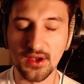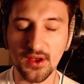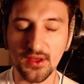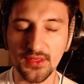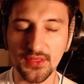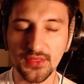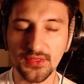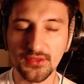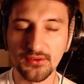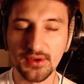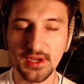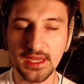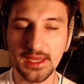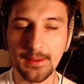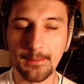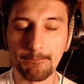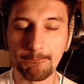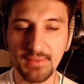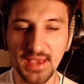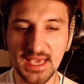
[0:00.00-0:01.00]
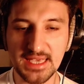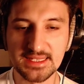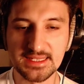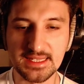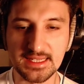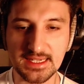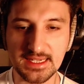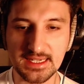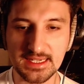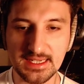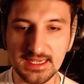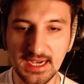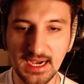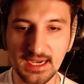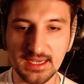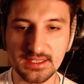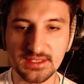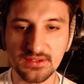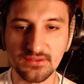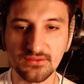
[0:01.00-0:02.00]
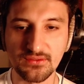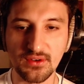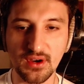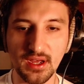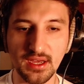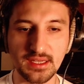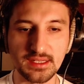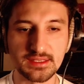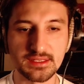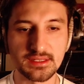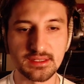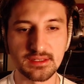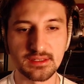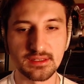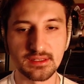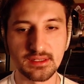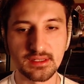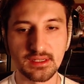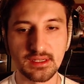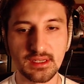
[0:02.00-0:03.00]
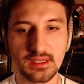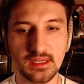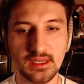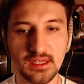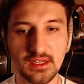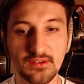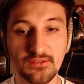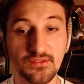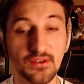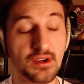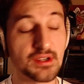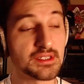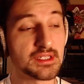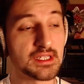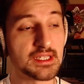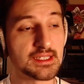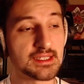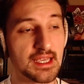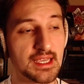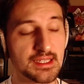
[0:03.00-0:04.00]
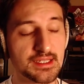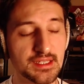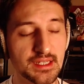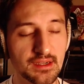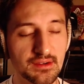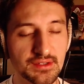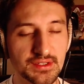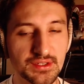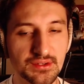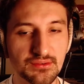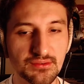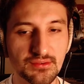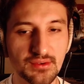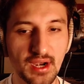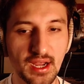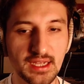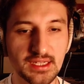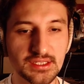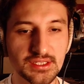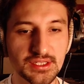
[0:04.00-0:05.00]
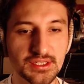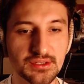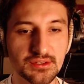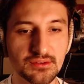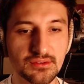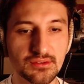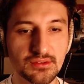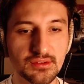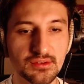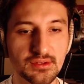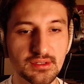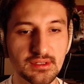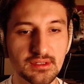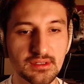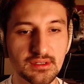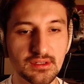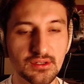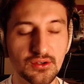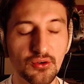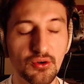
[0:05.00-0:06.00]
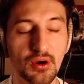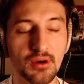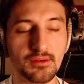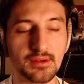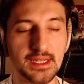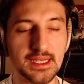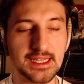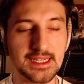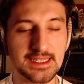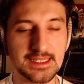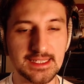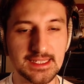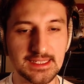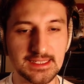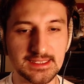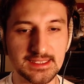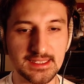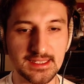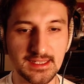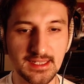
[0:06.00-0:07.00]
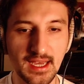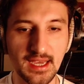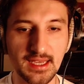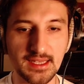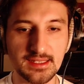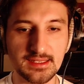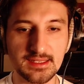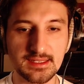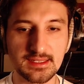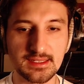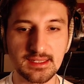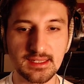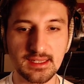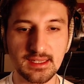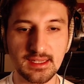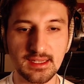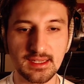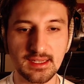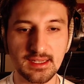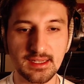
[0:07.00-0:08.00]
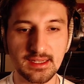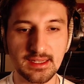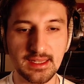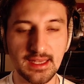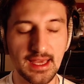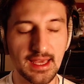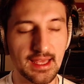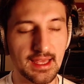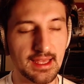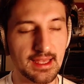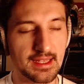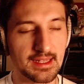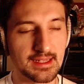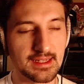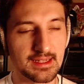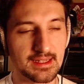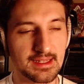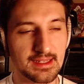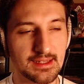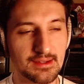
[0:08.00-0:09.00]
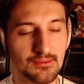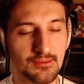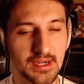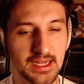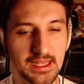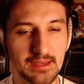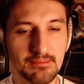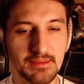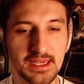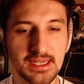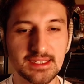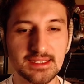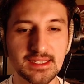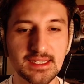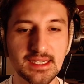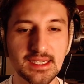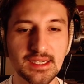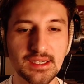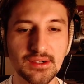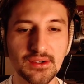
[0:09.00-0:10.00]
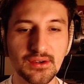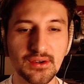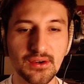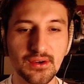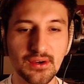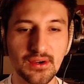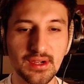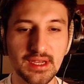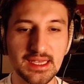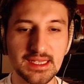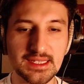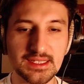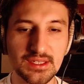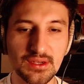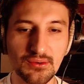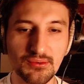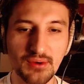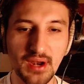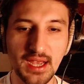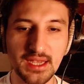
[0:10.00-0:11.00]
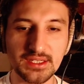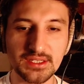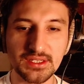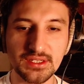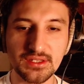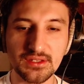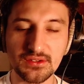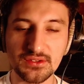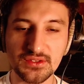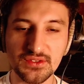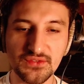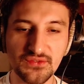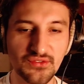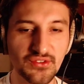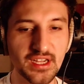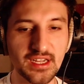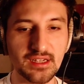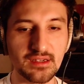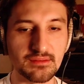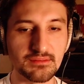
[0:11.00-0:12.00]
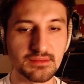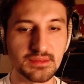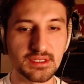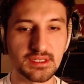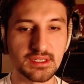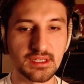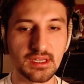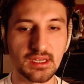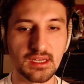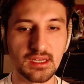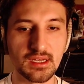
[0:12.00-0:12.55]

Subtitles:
on three basic kinds of rights. First, he says there is a right to, quote, innocent delights. And what he means here is a right to those freedoms